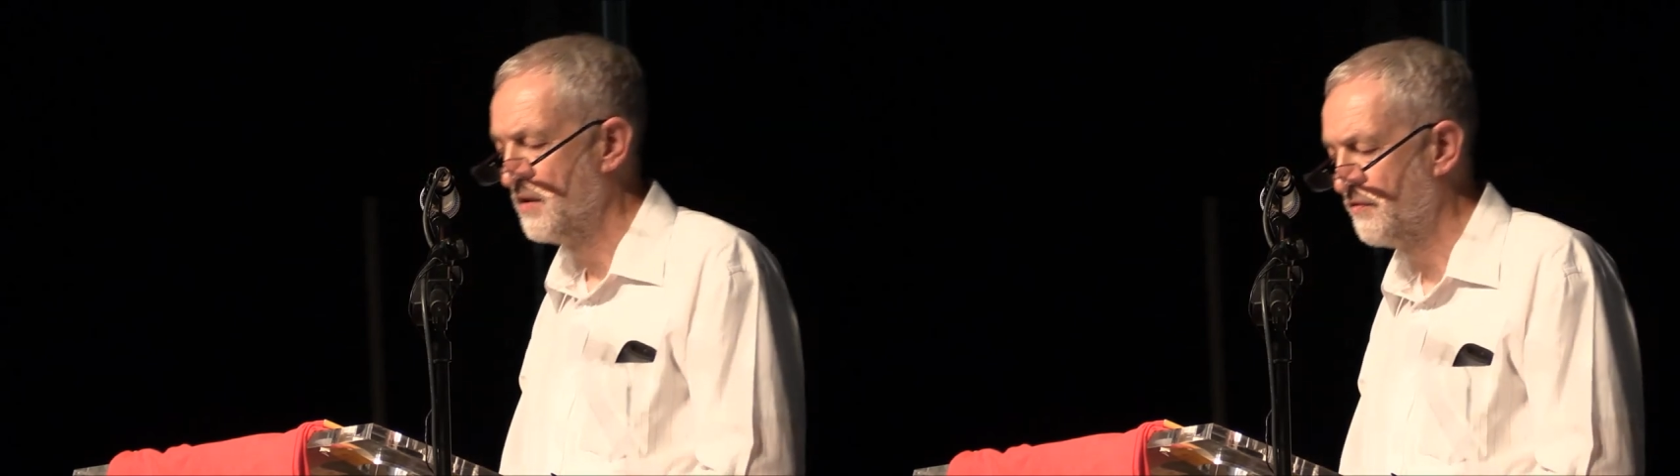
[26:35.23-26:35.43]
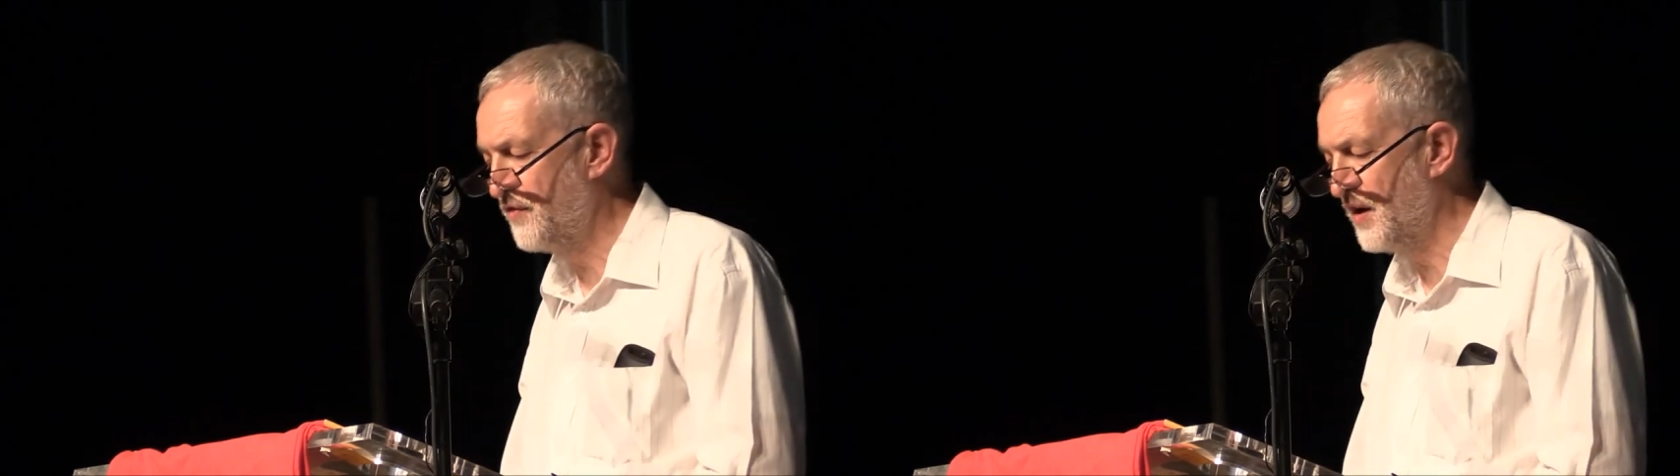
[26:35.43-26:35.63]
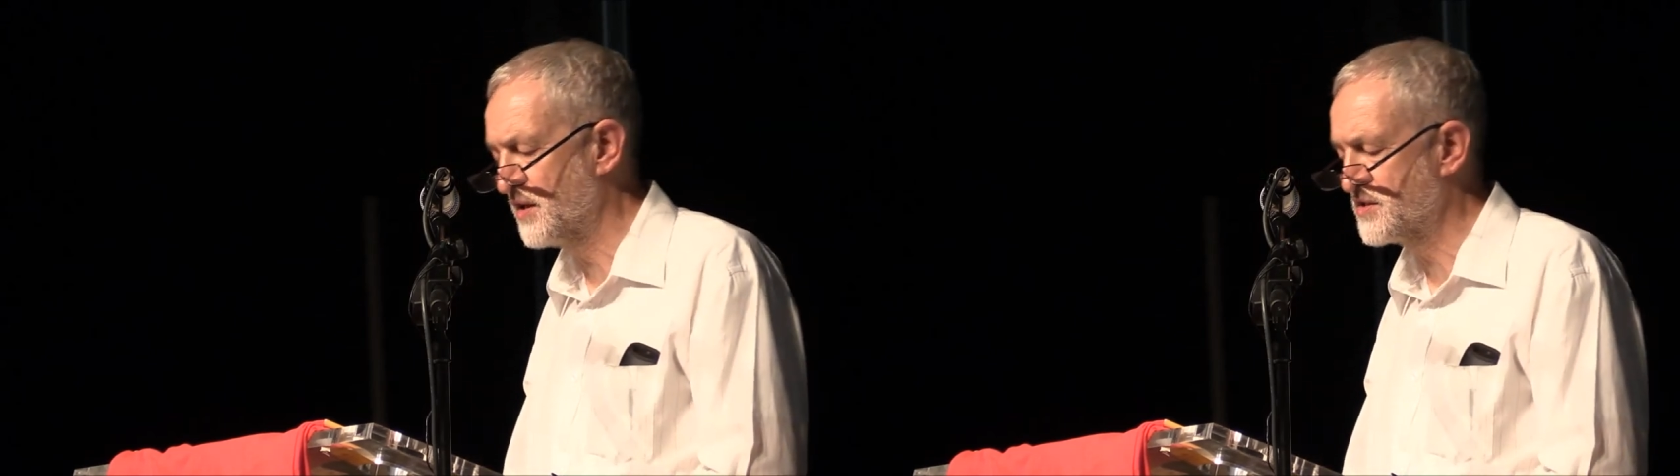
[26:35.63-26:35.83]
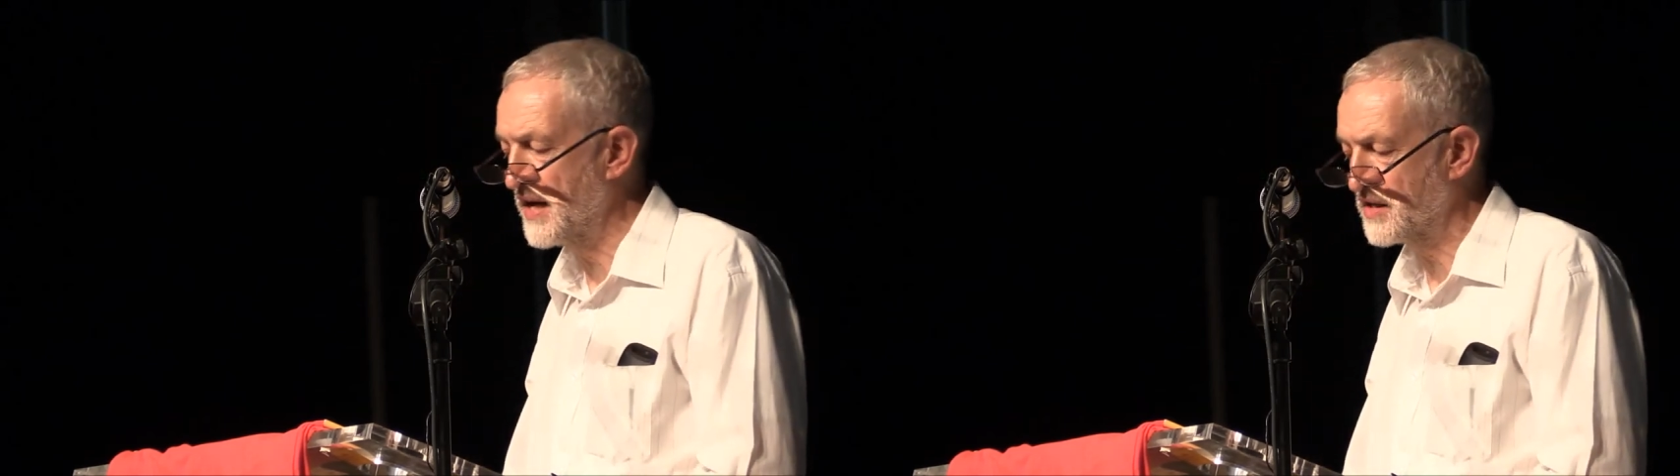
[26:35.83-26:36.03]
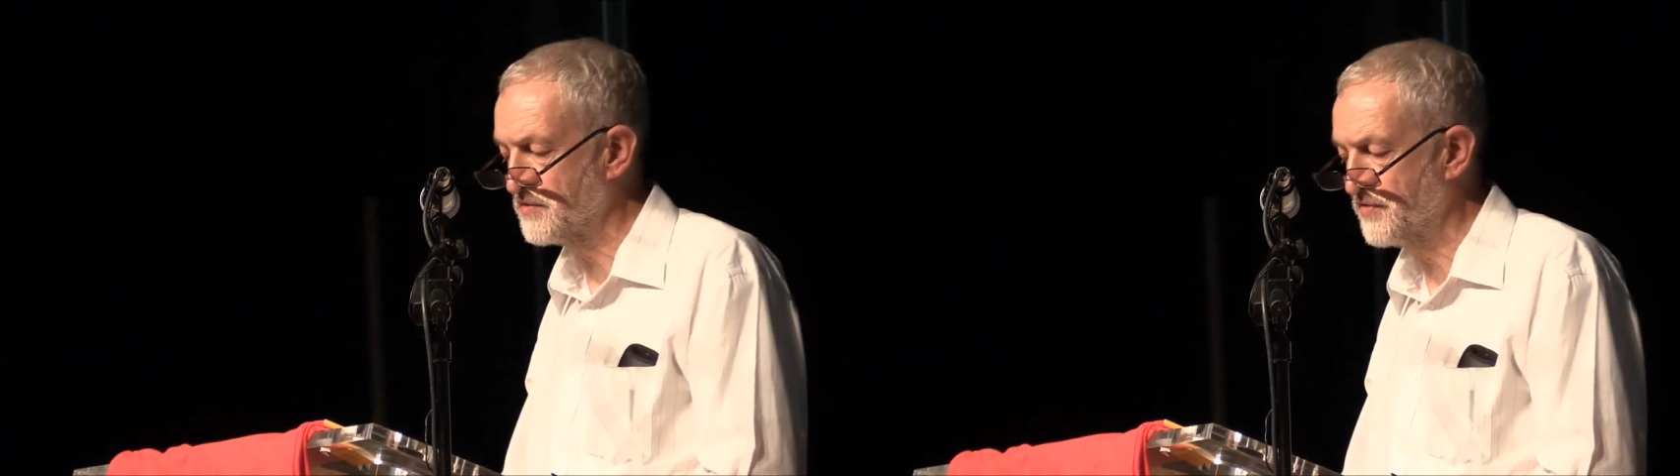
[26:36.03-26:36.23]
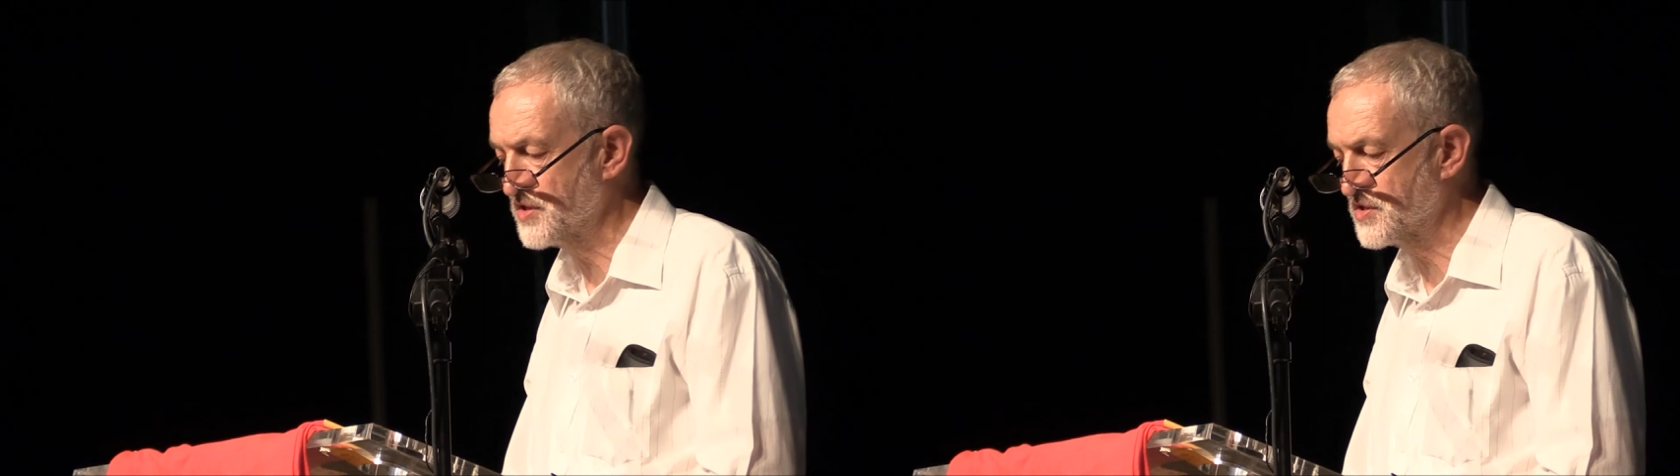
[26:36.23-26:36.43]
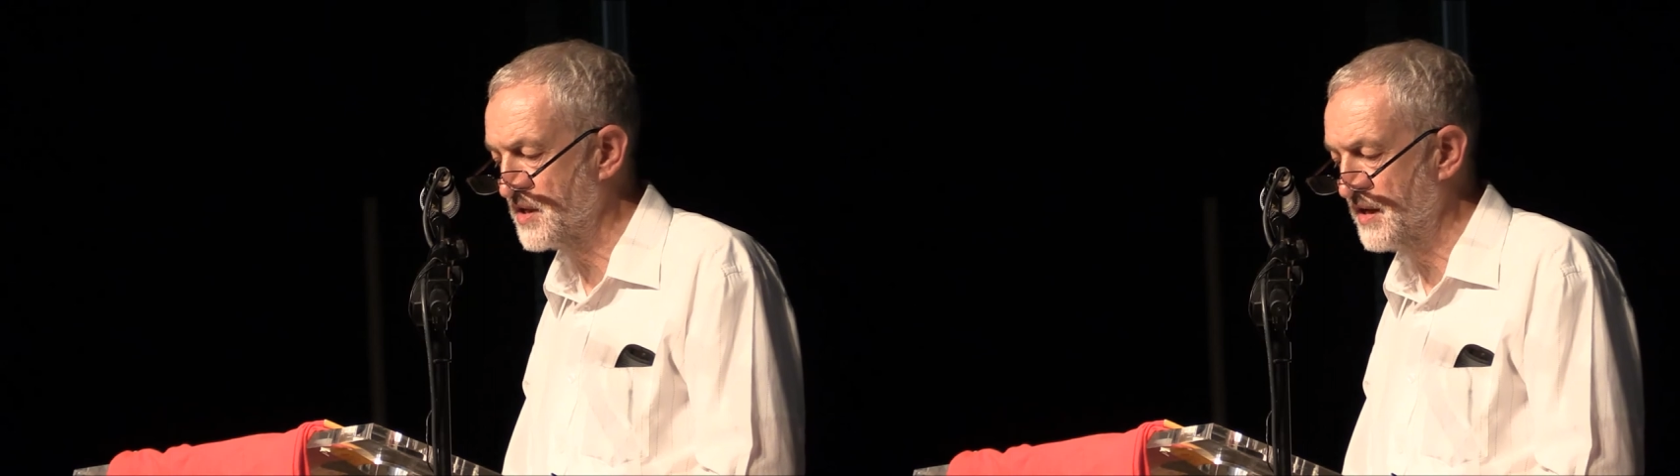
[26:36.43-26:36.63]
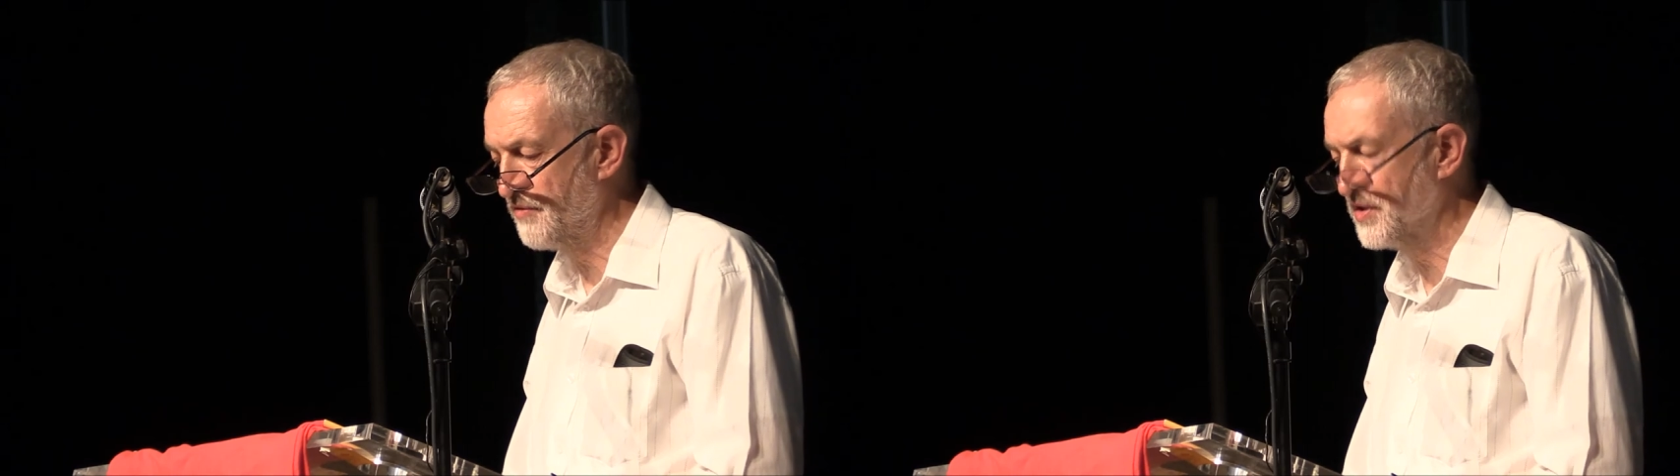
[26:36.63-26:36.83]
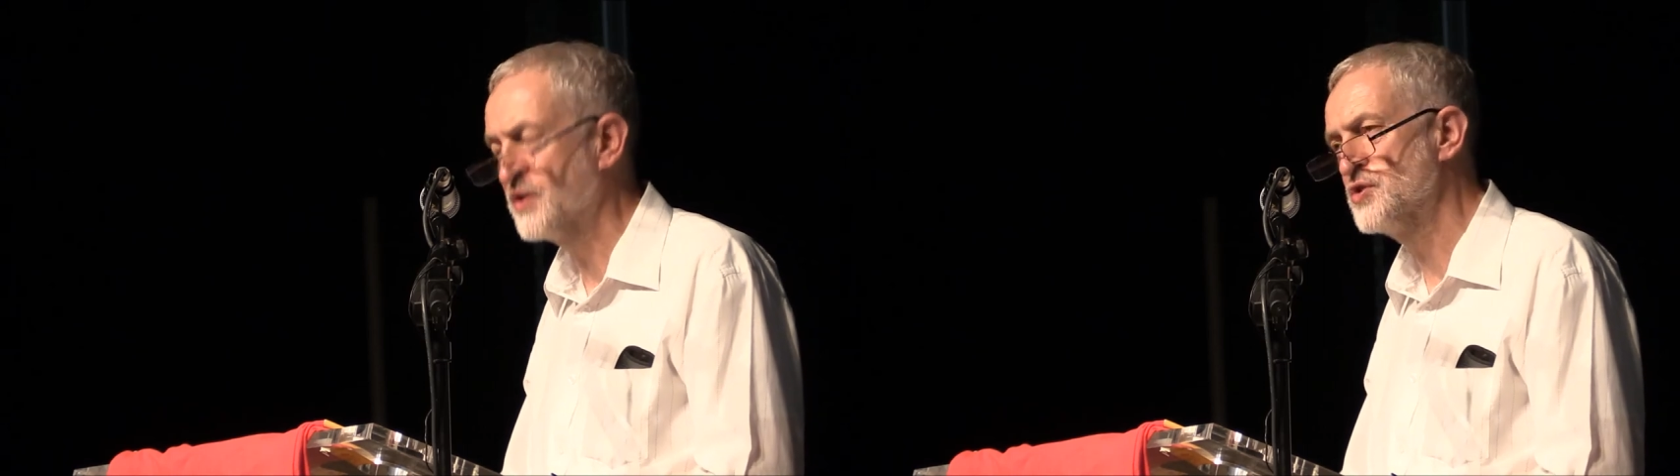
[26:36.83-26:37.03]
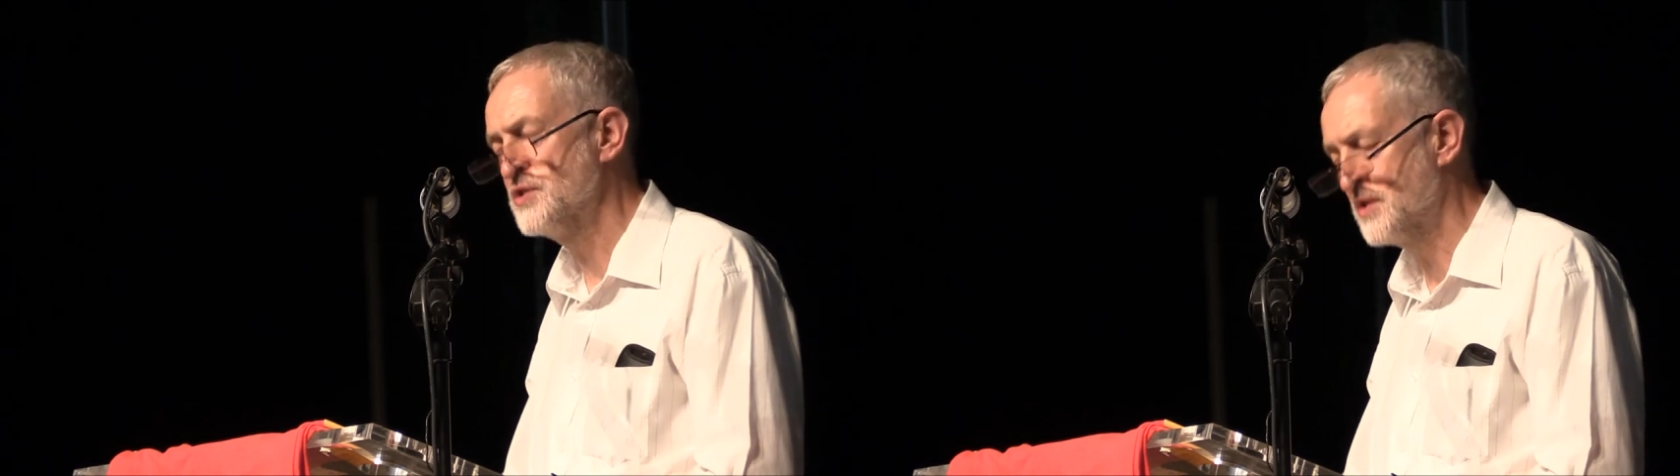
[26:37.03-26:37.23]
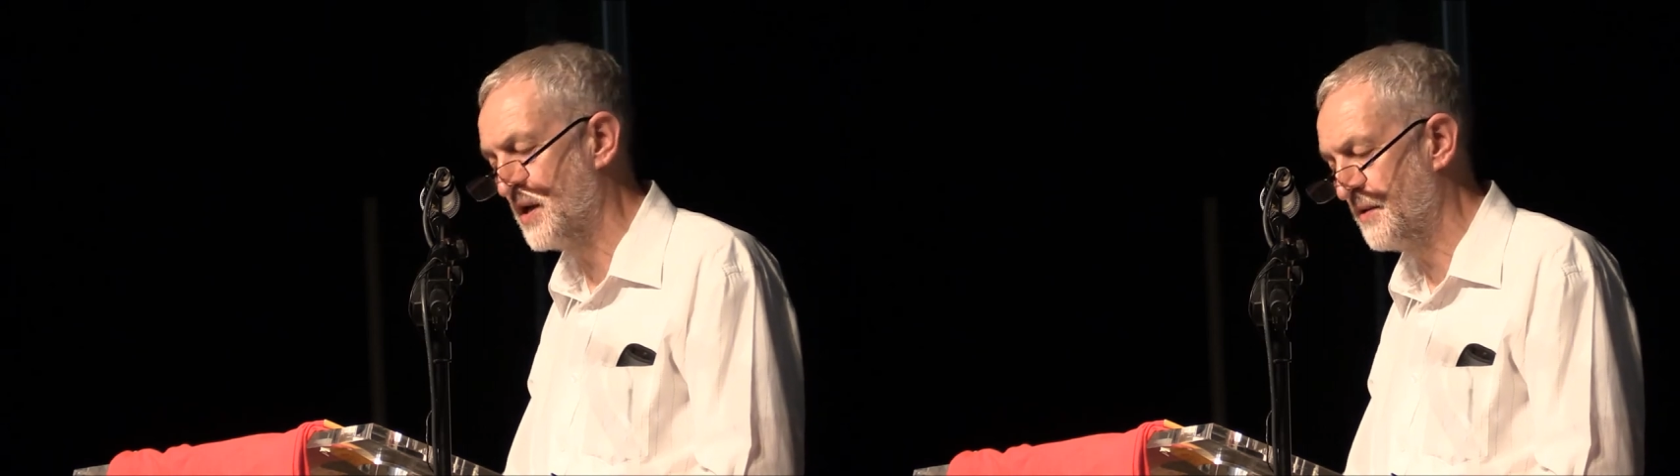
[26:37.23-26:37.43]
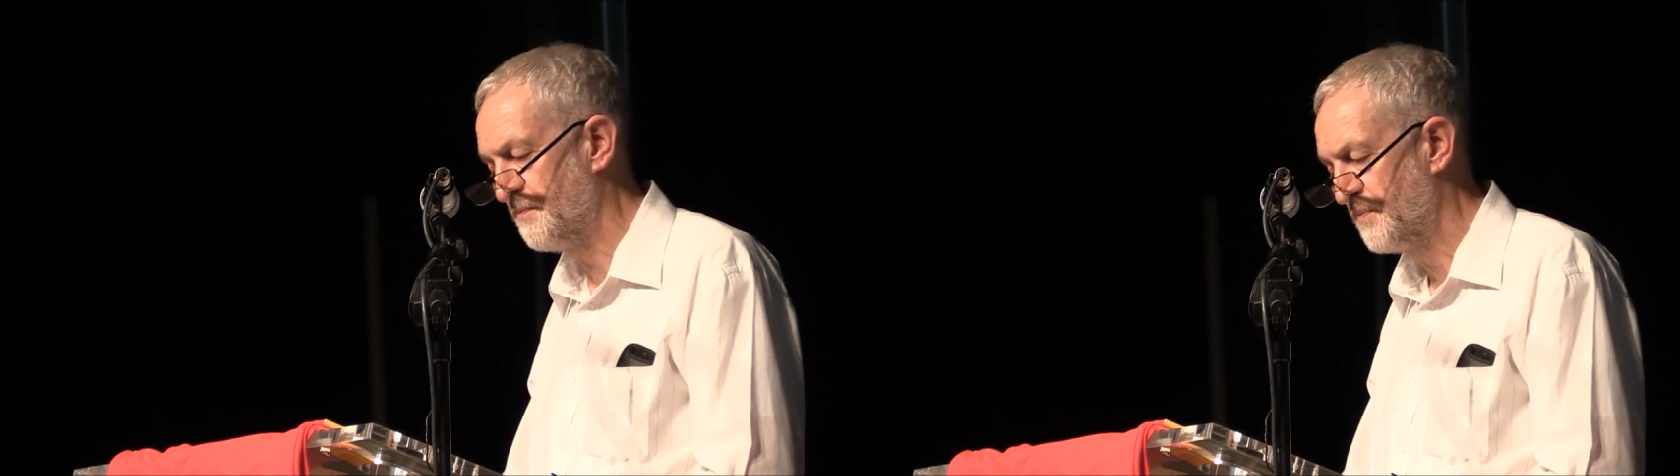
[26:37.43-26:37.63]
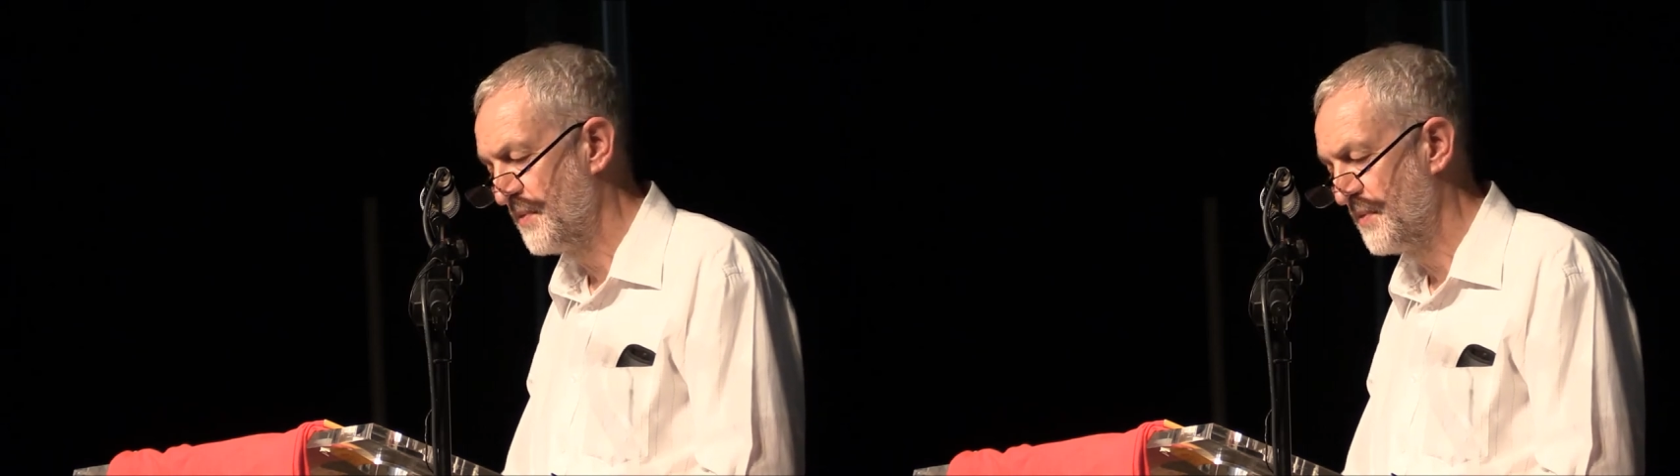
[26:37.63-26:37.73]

fearless activist, and everything she's done.